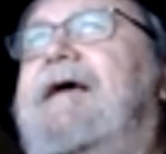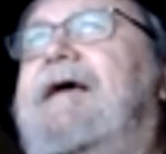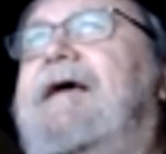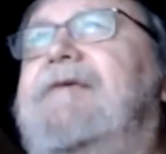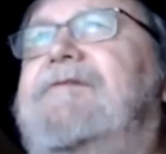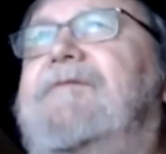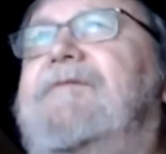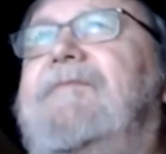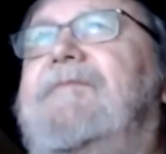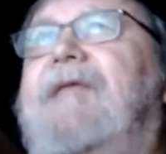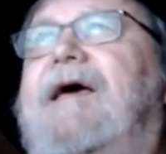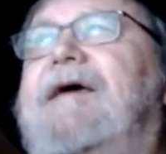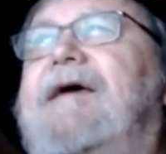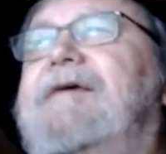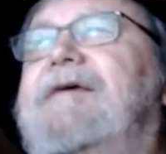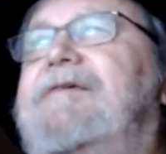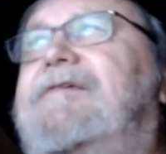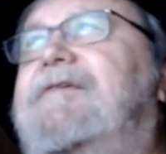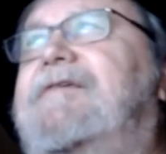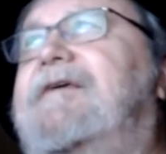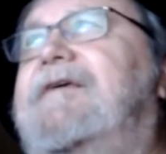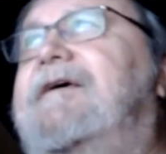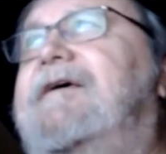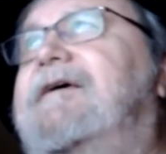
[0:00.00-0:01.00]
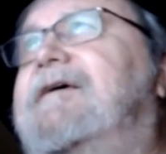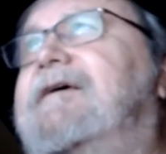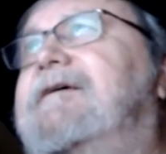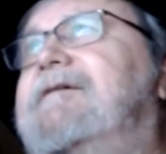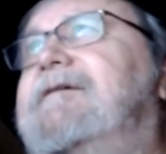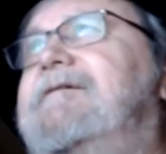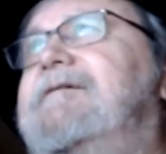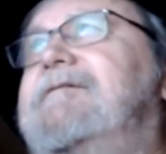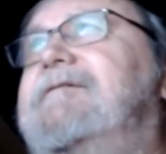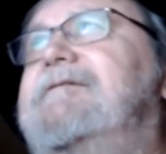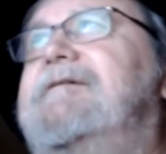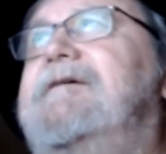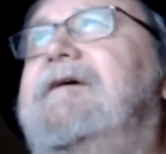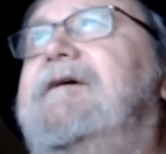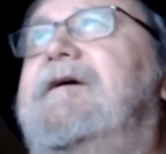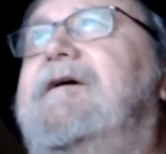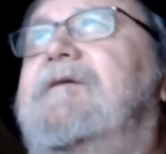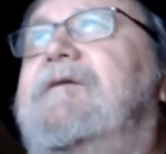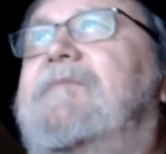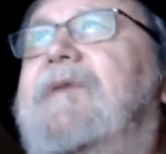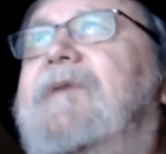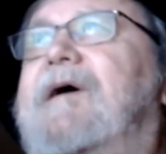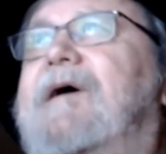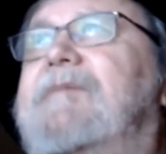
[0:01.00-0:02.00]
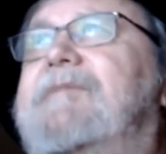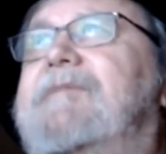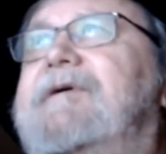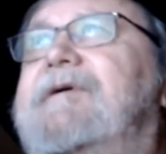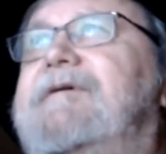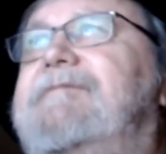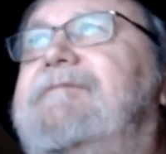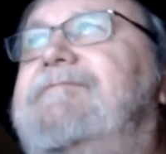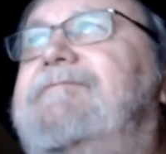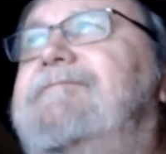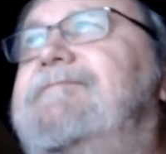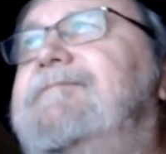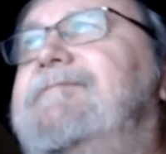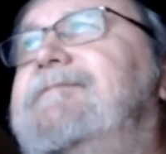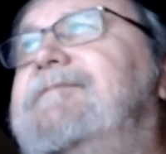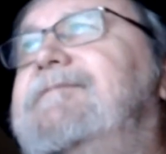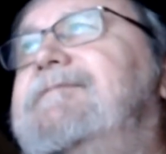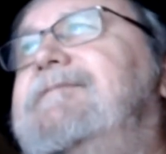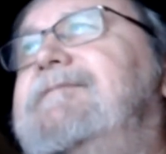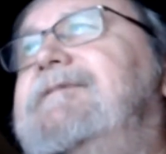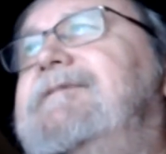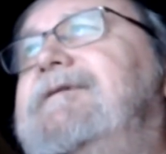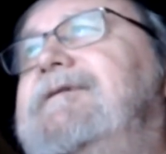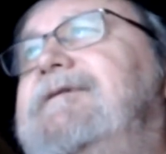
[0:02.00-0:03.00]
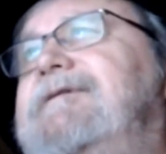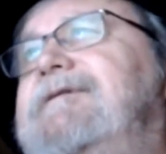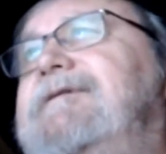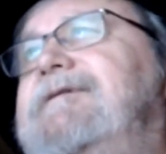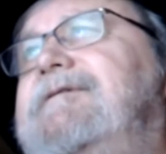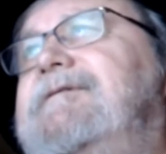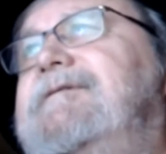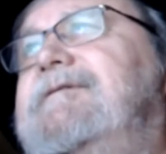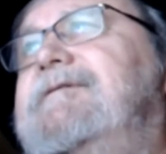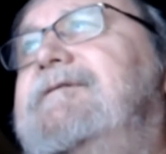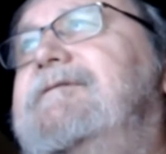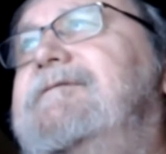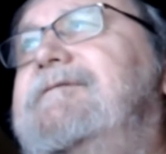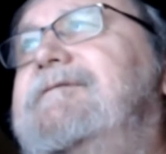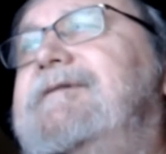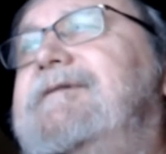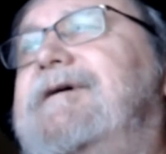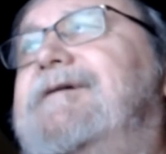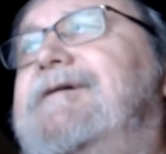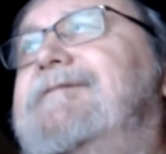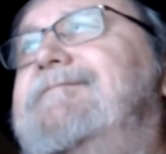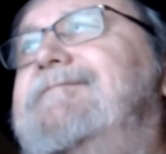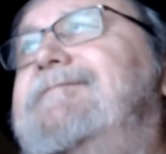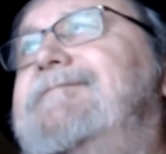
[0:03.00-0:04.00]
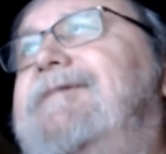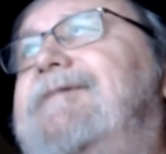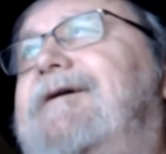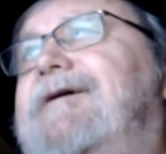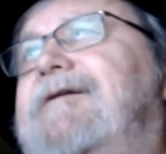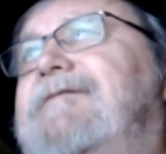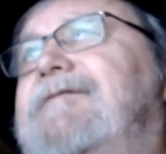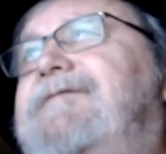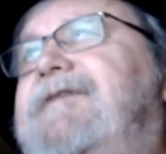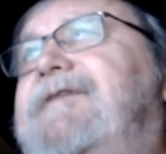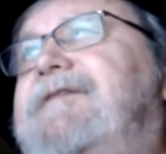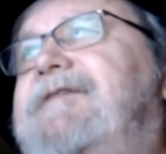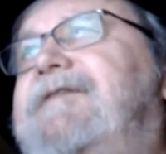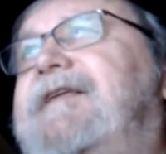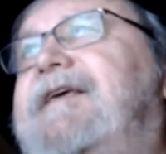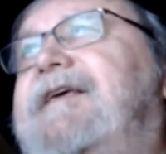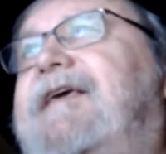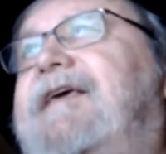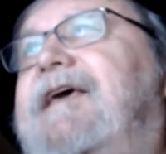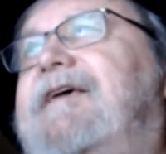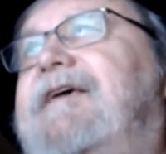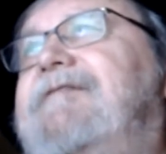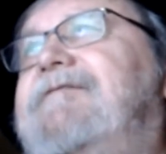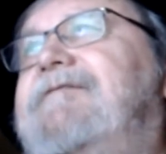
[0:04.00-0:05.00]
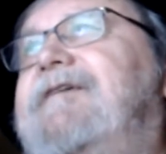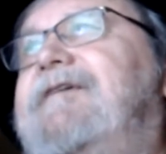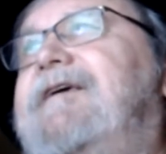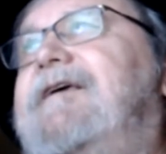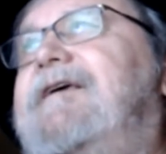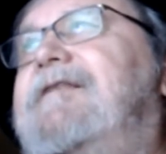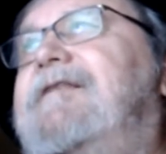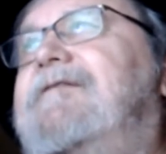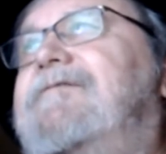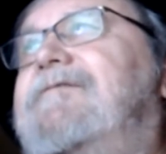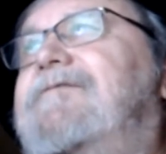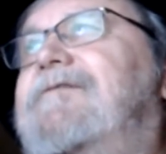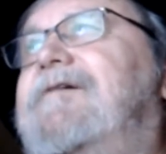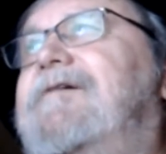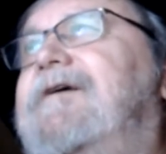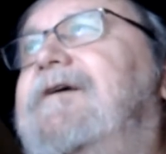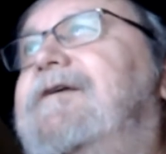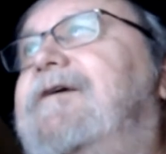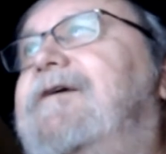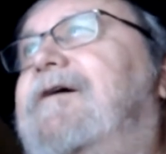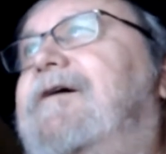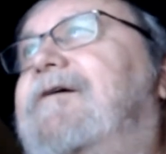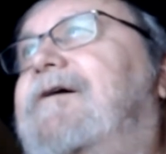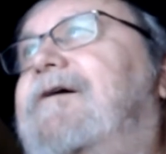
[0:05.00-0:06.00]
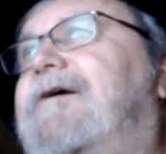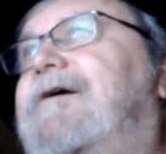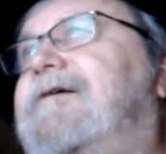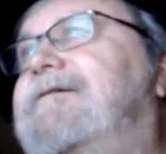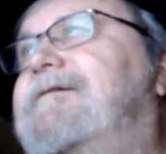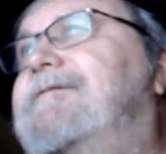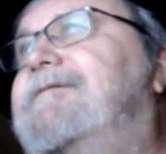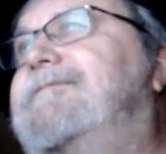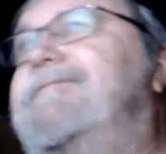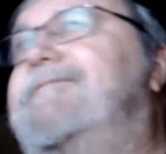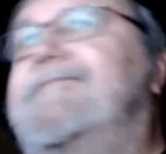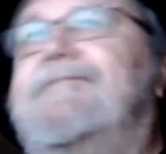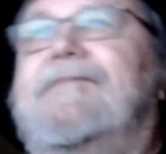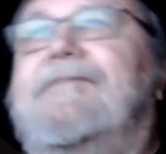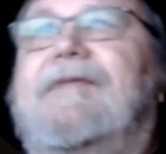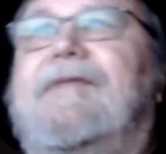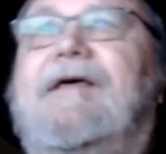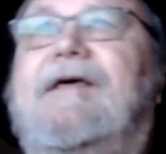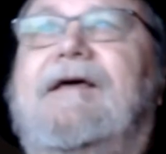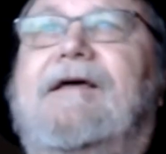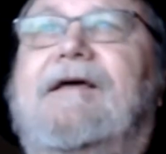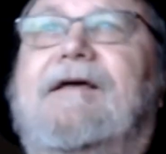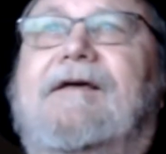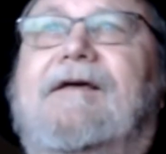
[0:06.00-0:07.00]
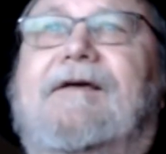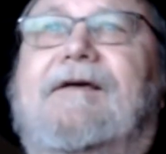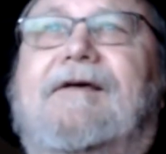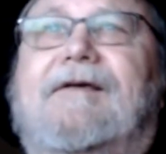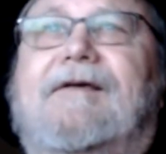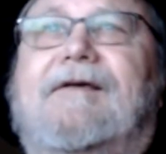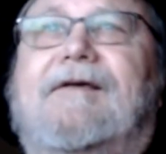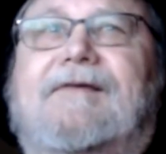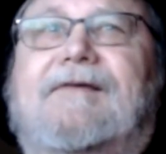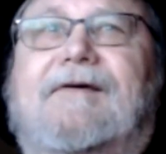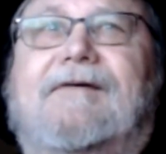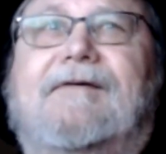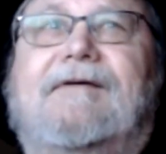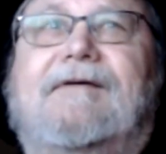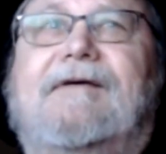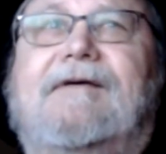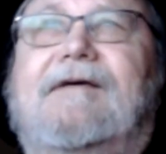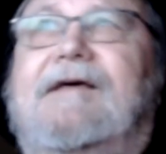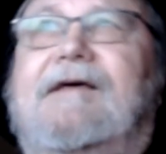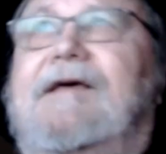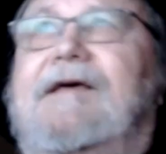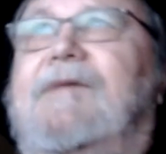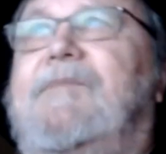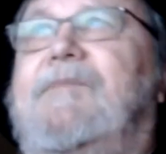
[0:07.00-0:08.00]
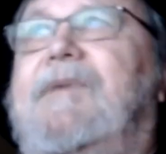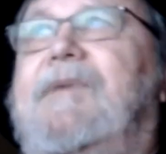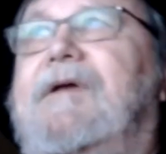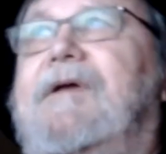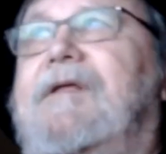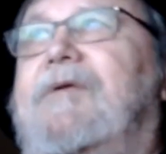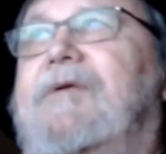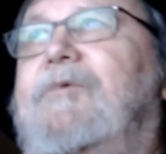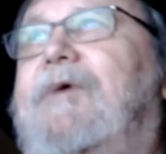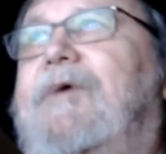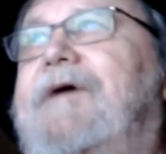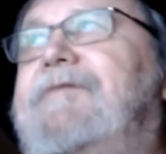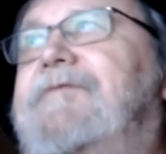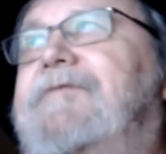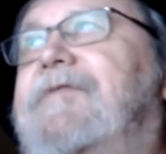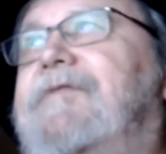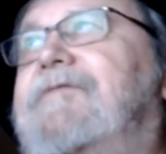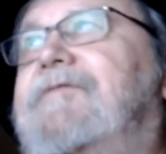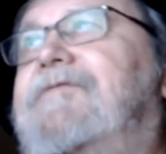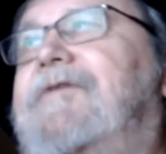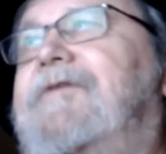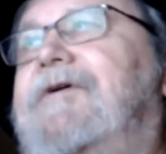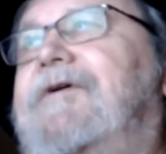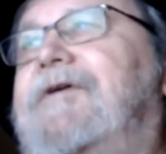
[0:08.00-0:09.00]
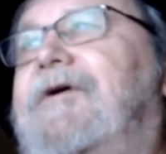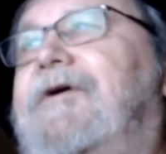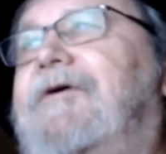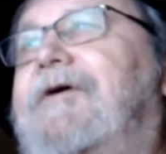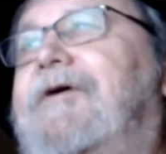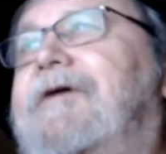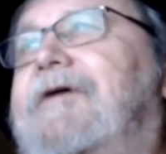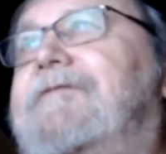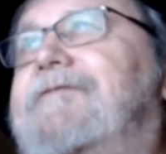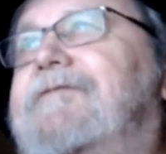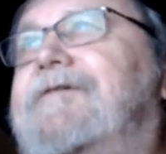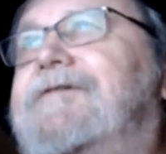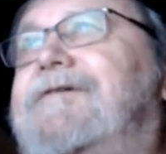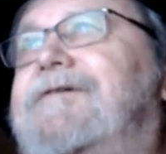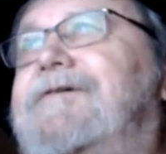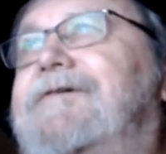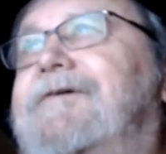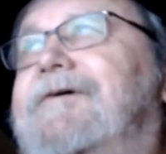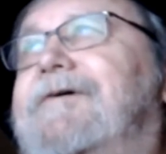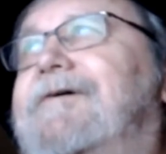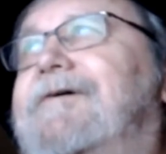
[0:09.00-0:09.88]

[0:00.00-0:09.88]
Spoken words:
some nice, probably 150 kV in the front yard. So build it away from the front yard for sure.